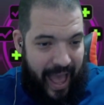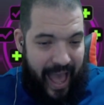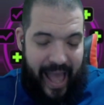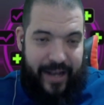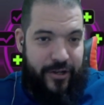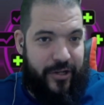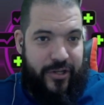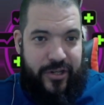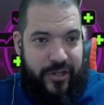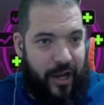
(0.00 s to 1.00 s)
and just
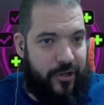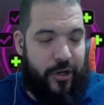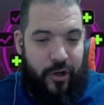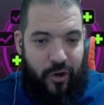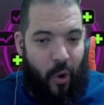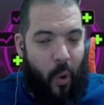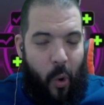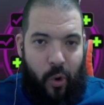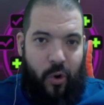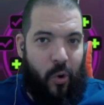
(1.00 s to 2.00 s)
such a
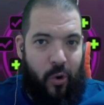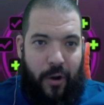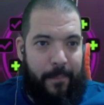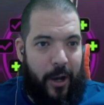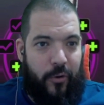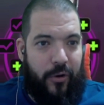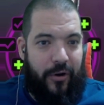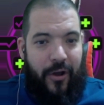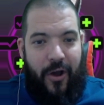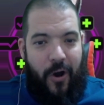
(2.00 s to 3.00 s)
core component
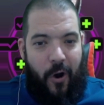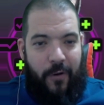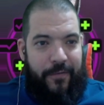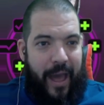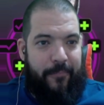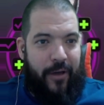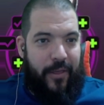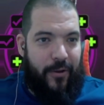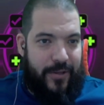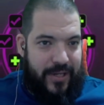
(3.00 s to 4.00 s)
of that
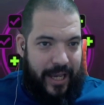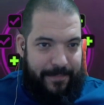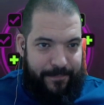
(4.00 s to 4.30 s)
Brotherhood team.